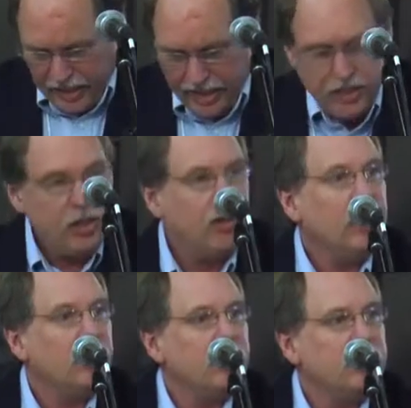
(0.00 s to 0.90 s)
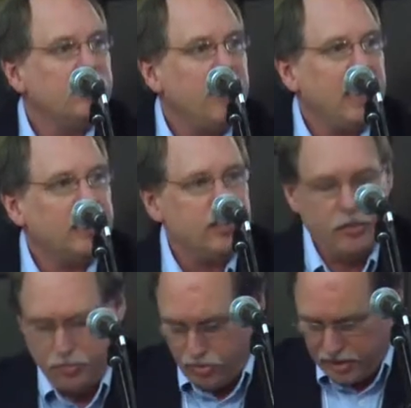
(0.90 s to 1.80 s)
and to their elders, past
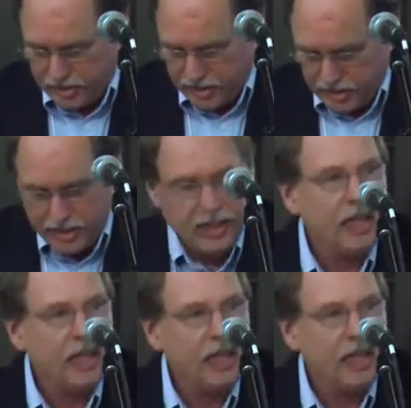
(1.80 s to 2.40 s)
and present.